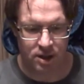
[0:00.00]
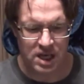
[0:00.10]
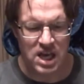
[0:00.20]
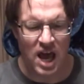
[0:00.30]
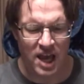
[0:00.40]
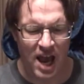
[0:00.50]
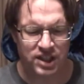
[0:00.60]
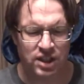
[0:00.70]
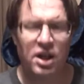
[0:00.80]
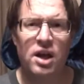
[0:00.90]
Yeah, he
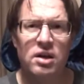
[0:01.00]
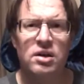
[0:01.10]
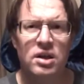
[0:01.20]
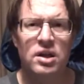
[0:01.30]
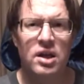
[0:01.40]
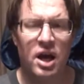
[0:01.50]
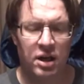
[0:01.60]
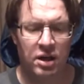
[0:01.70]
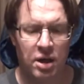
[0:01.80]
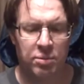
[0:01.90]
actually did. Yeah,
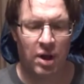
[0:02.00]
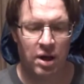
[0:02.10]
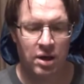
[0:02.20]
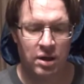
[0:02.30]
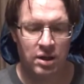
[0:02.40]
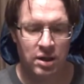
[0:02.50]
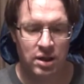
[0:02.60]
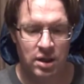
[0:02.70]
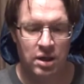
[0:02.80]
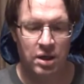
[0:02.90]
Usually he doesn't spell
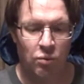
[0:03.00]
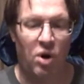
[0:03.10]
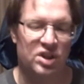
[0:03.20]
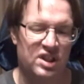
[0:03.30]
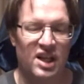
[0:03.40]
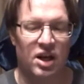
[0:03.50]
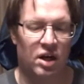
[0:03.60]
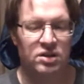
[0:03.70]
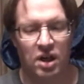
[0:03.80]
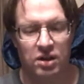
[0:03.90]
anything right. Well, it's Klingon,
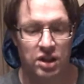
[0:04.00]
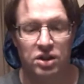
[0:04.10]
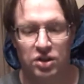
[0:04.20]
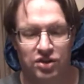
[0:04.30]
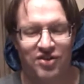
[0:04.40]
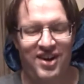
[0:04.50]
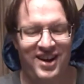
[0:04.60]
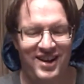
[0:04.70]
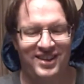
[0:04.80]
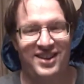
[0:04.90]
it's not English.
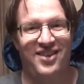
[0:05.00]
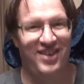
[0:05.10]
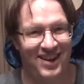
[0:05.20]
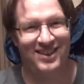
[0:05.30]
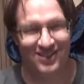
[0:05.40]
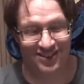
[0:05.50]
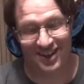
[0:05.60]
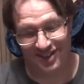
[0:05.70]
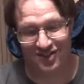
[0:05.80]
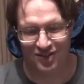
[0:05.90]
so
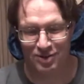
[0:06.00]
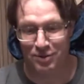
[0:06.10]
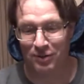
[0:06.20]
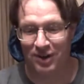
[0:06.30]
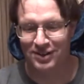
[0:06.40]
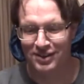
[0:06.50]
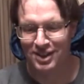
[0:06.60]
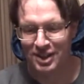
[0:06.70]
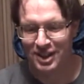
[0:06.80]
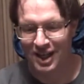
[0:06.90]
it's, spelled right.
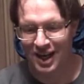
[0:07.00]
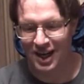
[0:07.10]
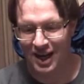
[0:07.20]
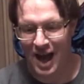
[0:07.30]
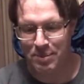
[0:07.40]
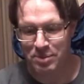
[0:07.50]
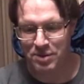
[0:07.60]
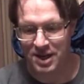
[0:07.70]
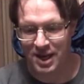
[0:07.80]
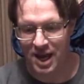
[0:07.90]
Uh, happy
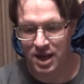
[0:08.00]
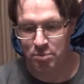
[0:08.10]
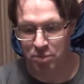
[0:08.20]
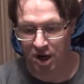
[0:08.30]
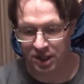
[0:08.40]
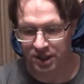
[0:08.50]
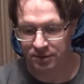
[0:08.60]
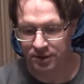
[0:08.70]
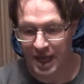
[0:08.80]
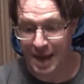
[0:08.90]
B Day, Bonnie.
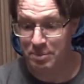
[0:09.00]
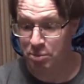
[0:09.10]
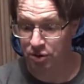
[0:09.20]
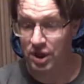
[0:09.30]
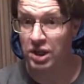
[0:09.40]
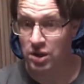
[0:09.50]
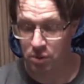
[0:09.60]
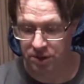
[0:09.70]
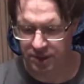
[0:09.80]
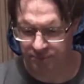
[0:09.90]
Happy birthday,
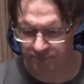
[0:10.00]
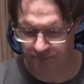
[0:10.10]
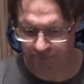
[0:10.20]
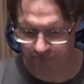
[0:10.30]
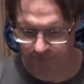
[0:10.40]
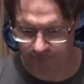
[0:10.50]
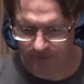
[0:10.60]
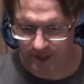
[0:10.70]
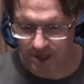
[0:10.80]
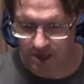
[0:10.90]
Tony.
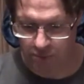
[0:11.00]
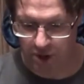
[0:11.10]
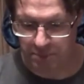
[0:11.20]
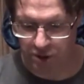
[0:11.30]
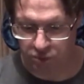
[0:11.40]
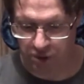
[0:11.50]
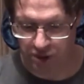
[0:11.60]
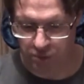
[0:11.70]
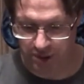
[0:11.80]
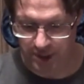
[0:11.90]
What about
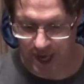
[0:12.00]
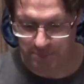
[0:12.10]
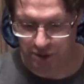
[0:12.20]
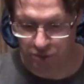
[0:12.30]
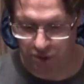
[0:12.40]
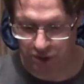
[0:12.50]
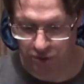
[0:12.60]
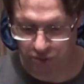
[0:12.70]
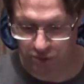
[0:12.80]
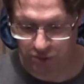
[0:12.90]
2020? Happy
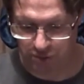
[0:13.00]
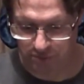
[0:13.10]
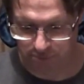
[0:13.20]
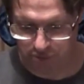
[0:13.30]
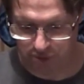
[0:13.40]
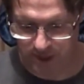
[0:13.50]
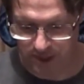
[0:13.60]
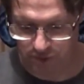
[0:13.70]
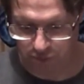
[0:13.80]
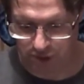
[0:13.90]
2022 birthday.
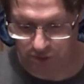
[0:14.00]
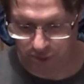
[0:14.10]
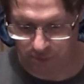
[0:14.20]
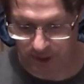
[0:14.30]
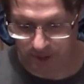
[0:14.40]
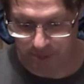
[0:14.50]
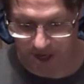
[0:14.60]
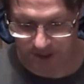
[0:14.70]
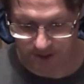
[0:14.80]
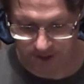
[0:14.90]
2021 has
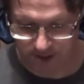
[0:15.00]
passed.